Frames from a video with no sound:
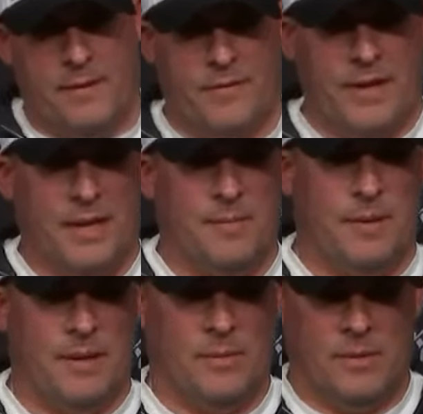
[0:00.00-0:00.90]
don't think
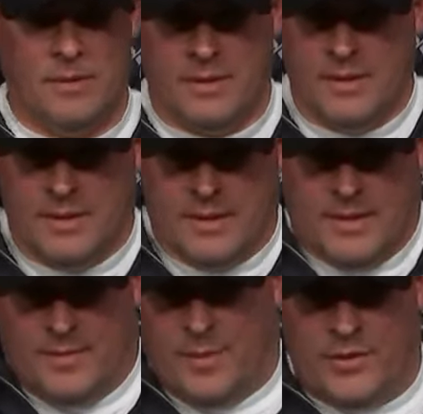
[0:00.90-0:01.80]
anybody would
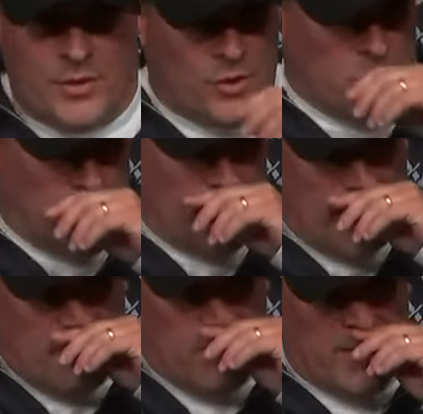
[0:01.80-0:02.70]
misinterpret
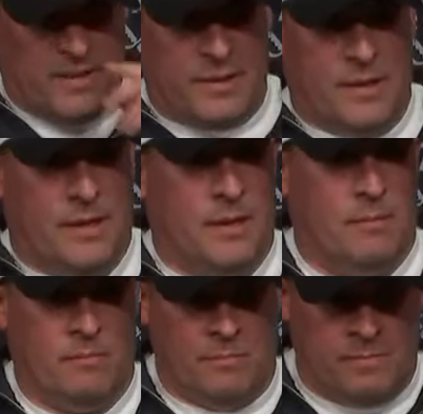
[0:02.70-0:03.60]
that, but
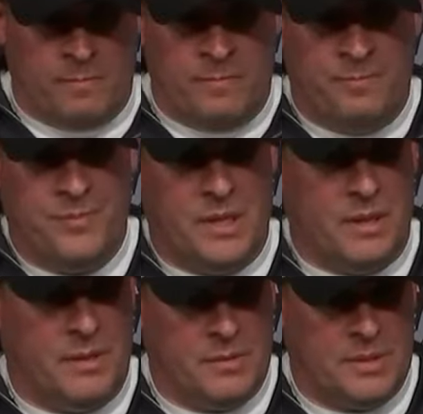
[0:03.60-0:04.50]
you
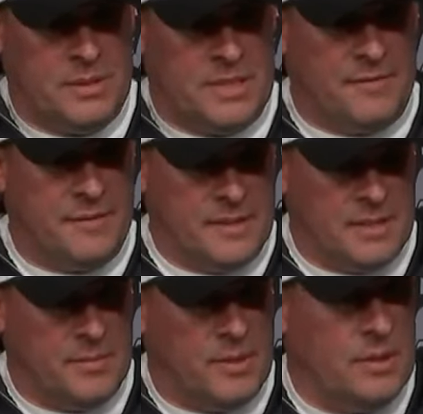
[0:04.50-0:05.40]
know, there was definitely
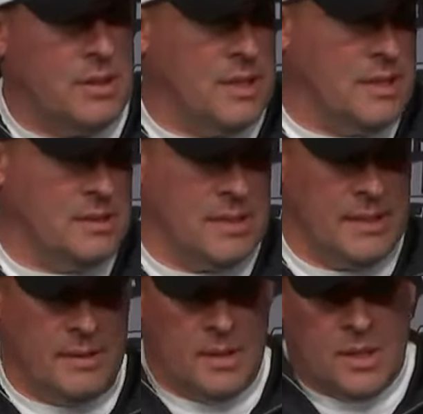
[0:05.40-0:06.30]
some good things
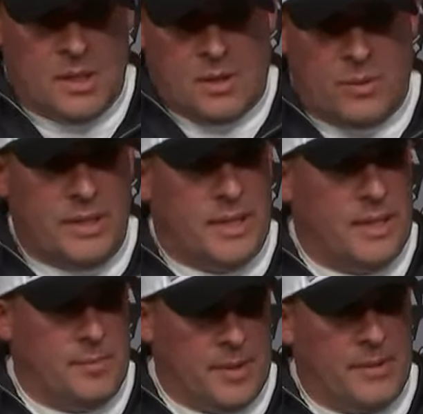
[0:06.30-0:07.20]
that we
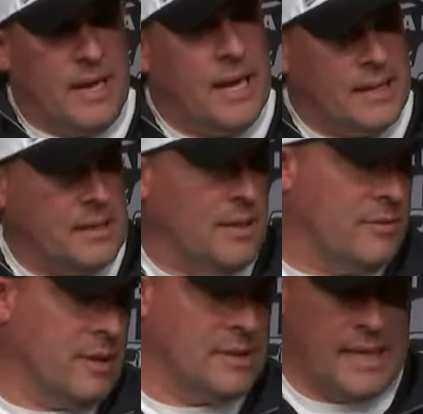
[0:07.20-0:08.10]
did periodically
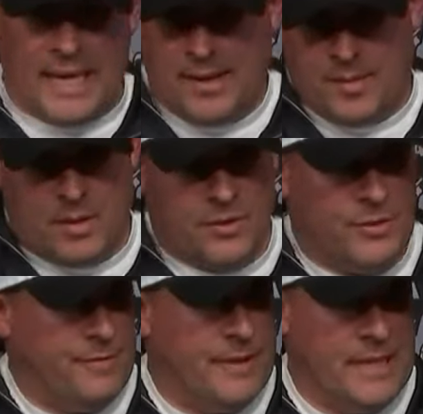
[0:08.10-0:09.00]
throughout the game in all
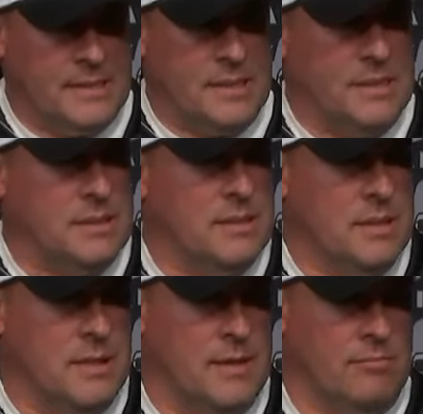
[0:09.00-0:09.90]
three phases.
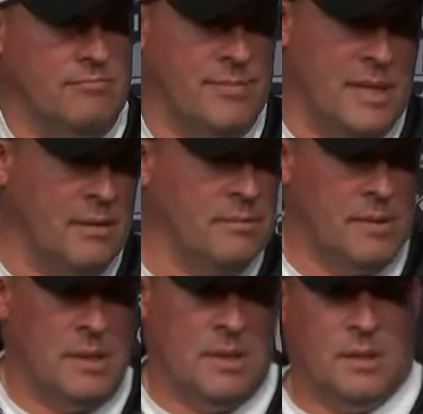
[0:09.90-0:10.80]
You know,
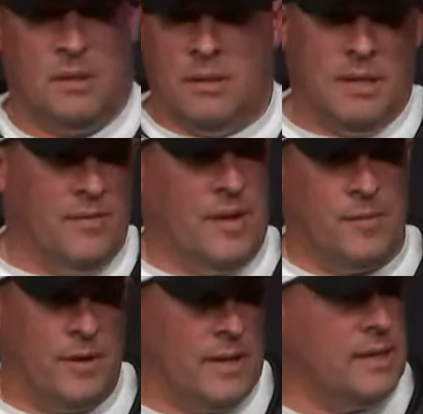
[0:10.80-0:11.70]
give them
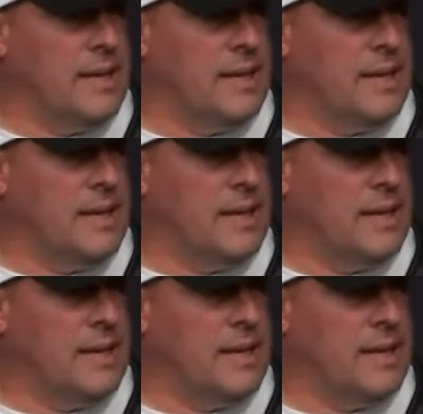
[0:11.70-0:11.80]
credit.